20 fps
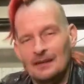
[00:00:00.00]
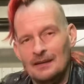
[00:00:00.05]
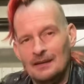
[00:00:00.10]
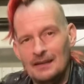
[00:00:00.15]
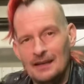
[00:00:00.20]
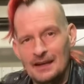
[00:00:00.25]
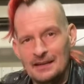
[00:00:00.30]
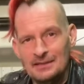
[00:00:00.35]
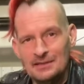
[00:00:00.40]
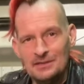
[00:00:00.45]

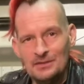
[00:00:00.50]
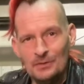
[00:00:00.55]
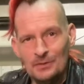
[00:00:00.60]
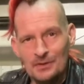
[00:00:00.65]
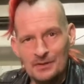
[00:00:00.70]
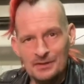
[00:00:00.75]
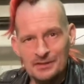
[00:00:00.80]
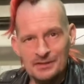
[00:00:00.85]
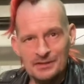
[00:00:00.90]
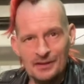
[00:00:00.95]
That sword
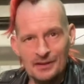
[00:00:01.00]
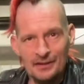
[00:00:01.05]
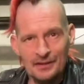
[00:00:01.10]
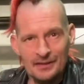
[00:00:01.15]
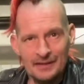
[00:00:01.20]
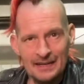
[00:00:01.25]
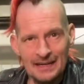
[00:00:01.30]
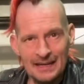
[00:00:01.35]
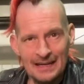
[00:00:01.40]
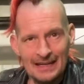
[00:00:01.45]
is called
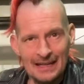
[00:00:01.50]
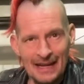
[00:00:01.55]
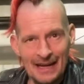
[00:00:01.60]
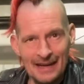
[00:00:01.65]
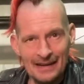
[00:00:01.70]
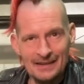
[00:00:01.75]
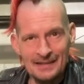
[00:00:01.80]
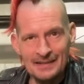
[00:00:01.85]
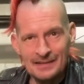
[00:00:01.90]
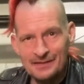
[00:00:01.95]
the
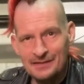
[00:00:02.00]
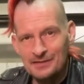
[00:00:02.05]
Atlantean